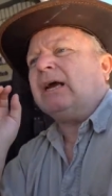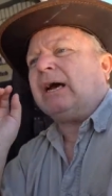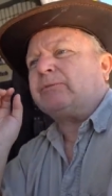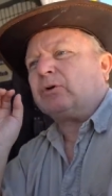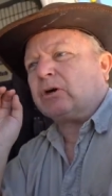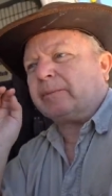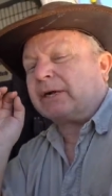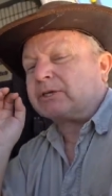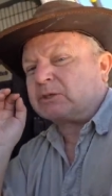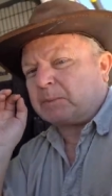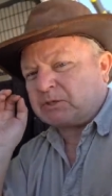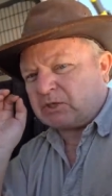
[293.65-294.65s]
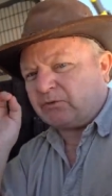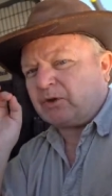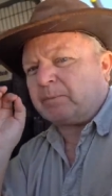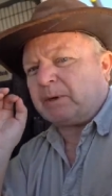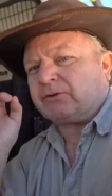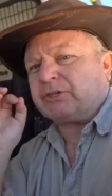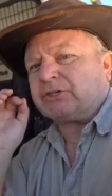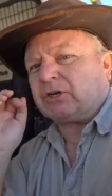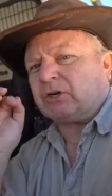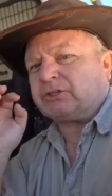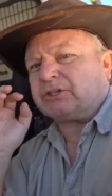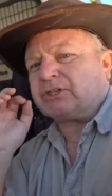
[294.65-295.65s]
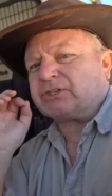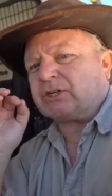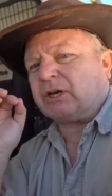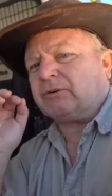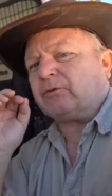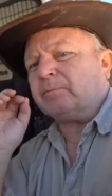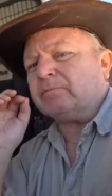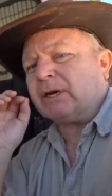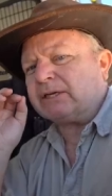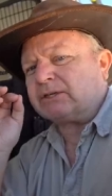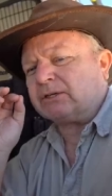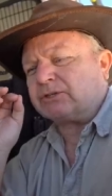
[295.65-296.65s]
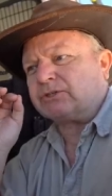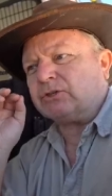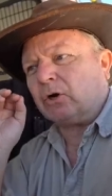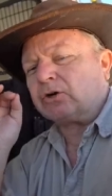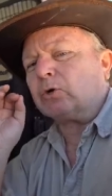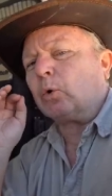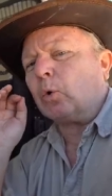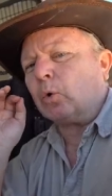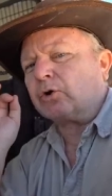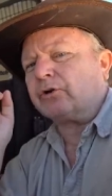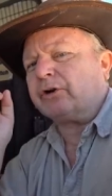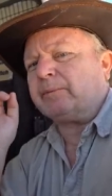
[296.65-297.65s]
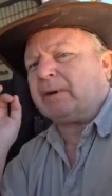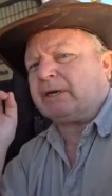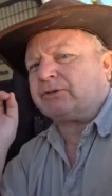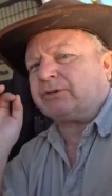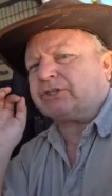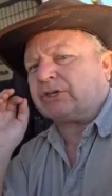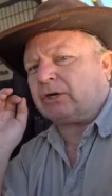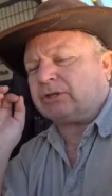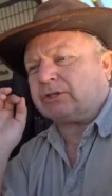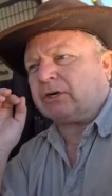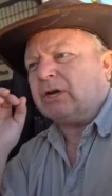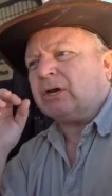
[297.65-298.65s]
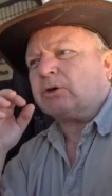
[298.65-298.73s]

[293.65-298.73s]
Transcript: I'm talking about a specific battery charger designed for maintenance, not an ordinary battery charger,